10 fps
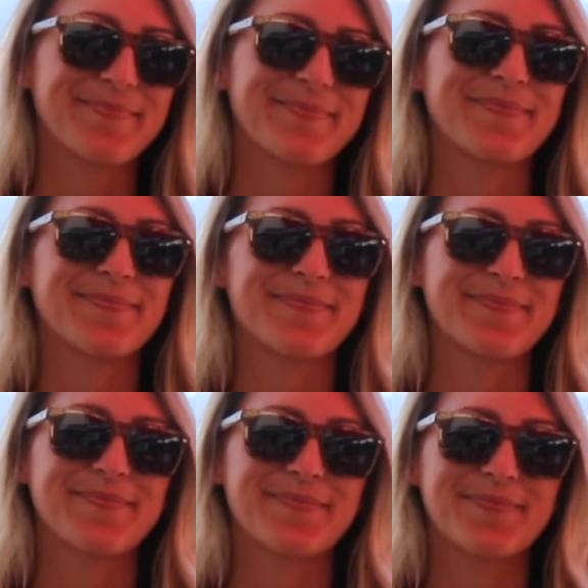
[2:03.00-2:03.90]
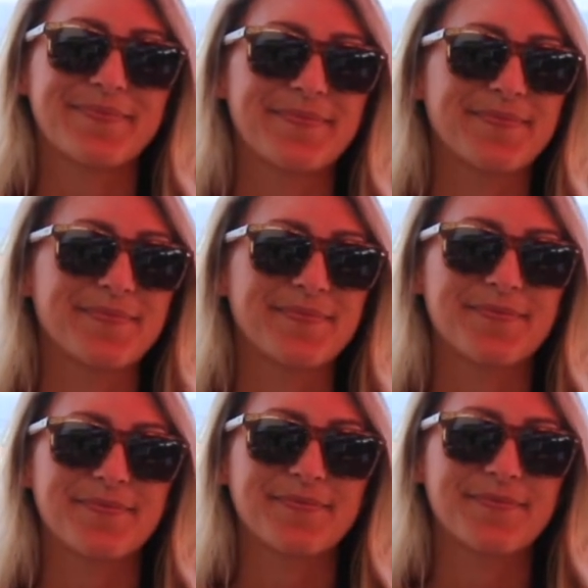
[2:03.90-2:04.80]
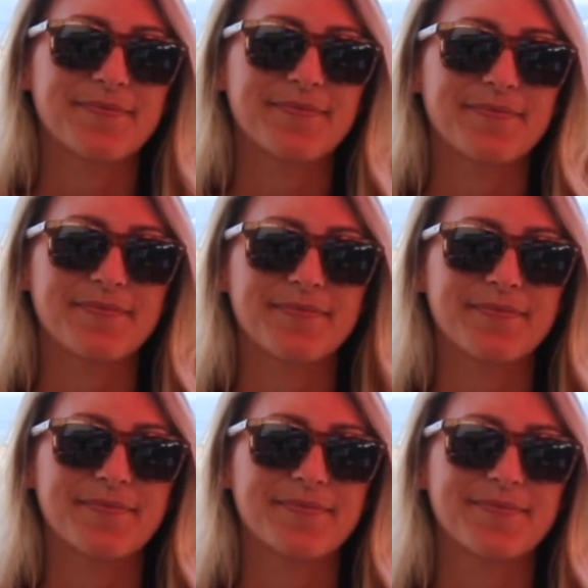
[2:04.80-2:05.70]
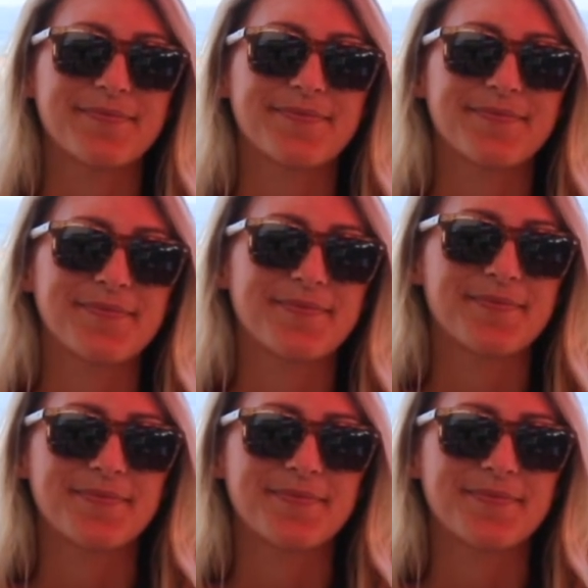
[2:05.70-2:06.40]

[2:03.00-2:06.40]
(silent)